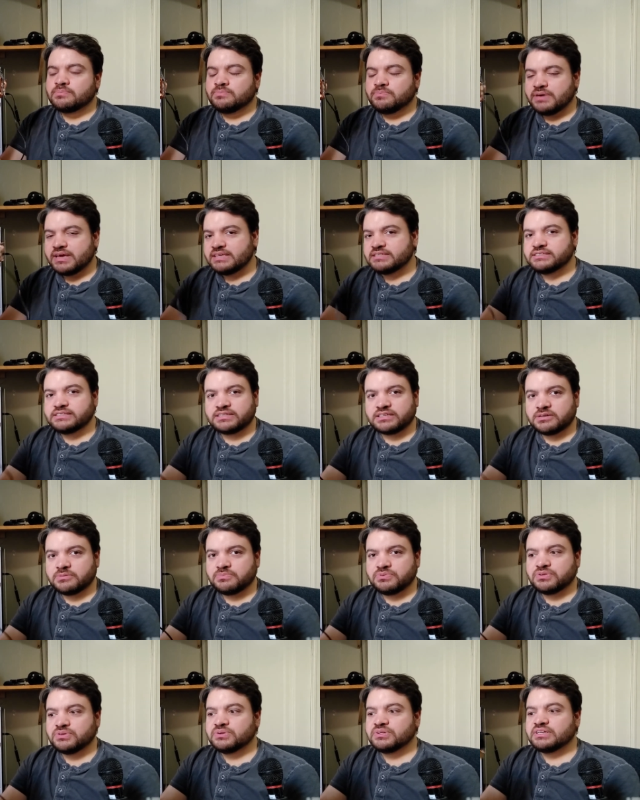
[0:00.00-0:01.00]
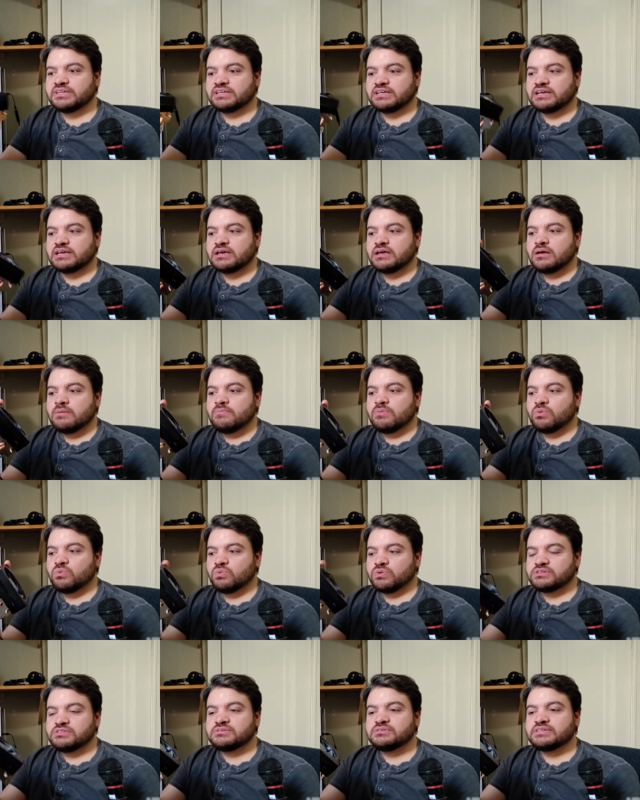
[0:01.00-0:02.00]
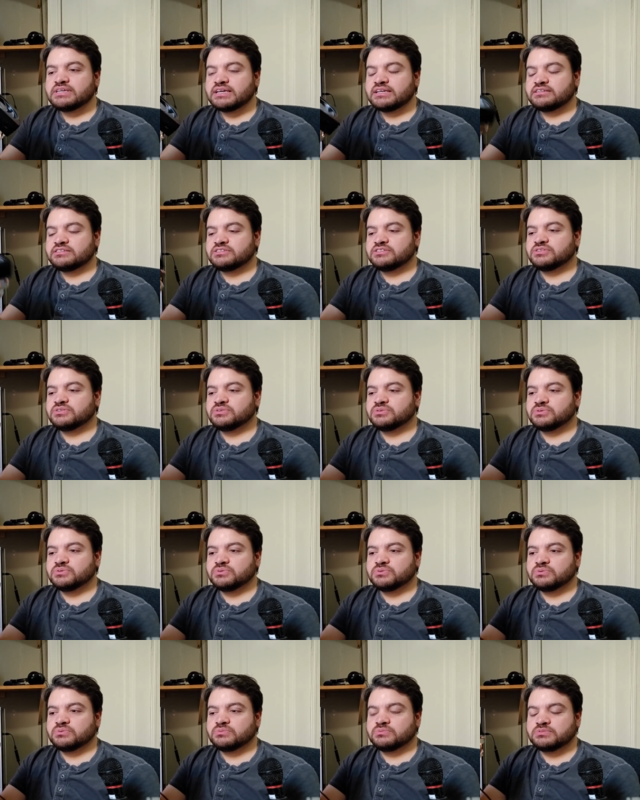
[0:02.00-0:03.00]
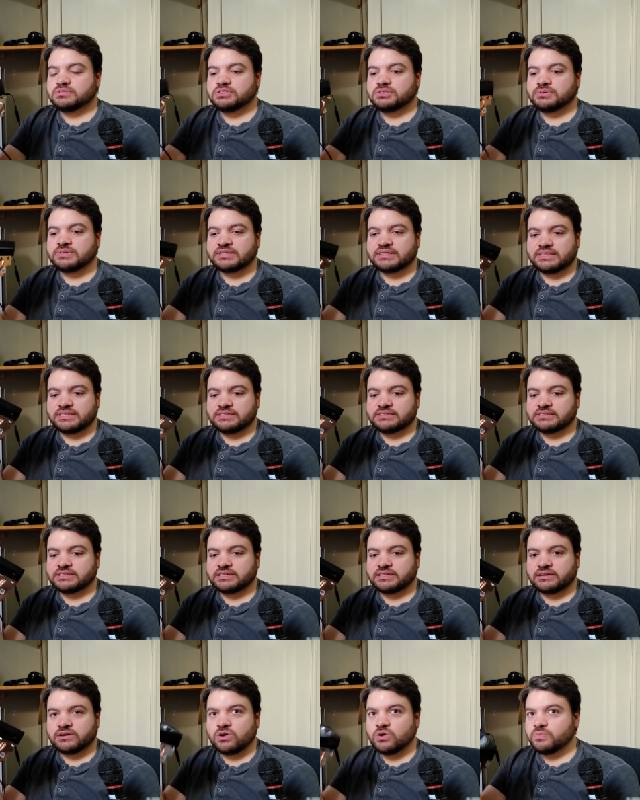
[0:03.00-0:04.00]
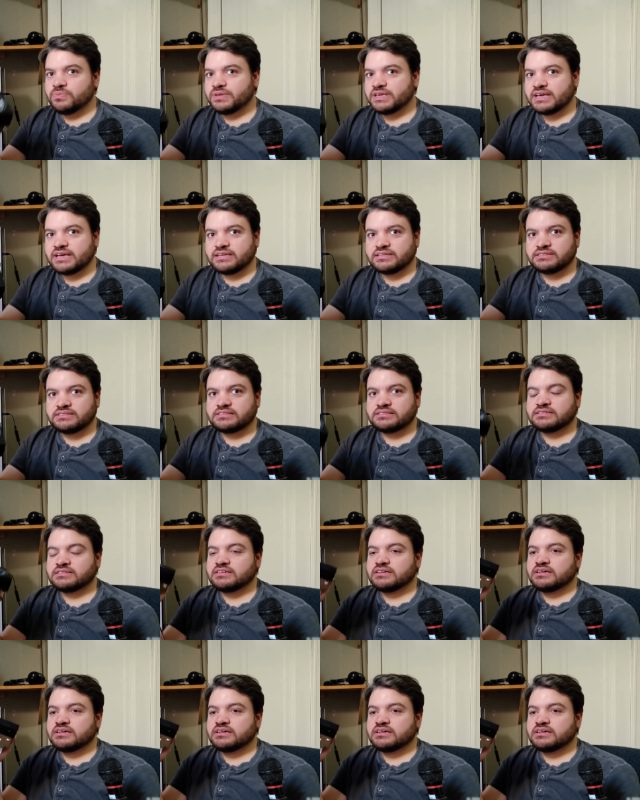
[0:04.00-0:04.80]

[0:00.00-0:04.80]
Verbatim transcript: basic computing, but once you get into doing things like OBS,